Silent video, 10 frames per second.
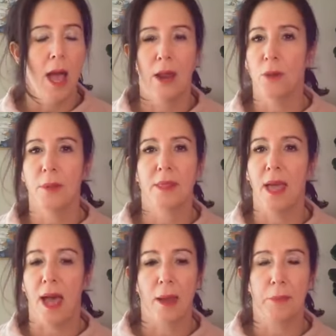I don't mean
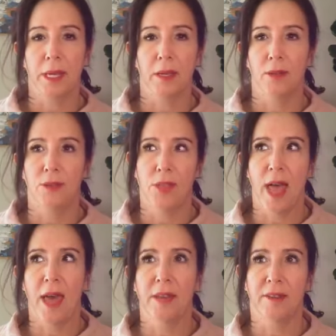that because
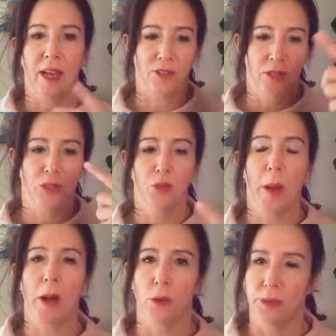that is actually a
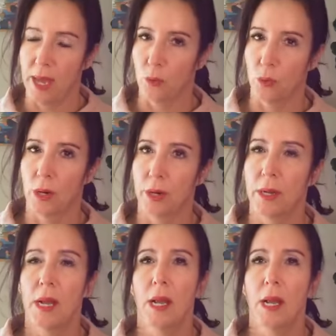spiral downward.